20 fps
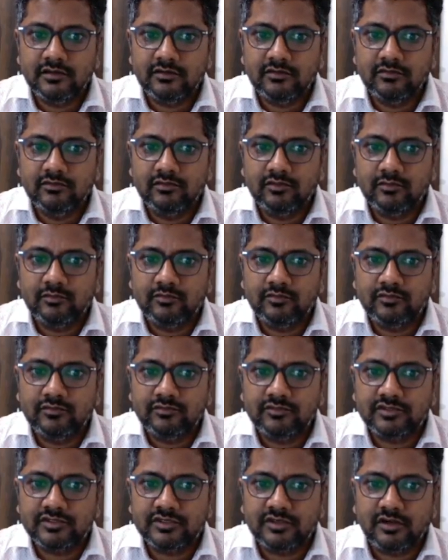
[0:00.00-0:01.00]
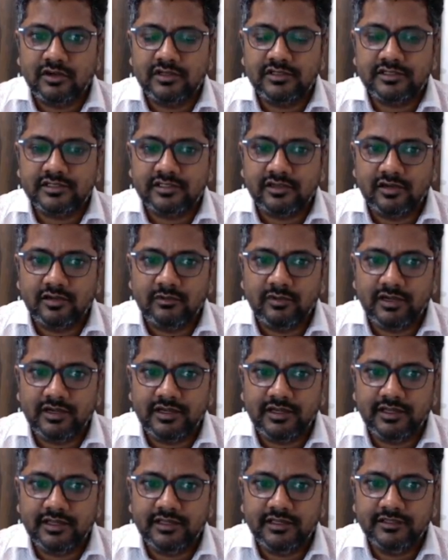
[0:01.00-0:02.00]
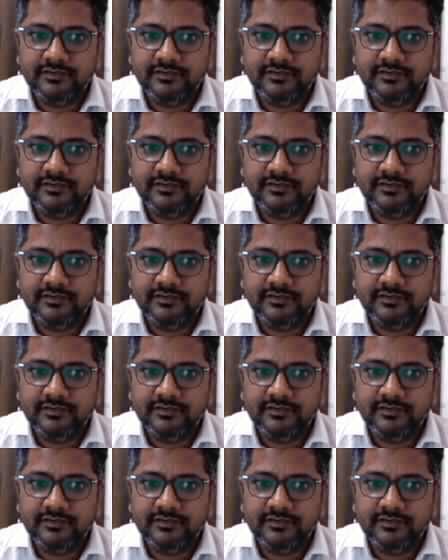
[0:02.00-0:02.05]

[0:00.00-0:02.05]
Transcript: group 2 salt solubility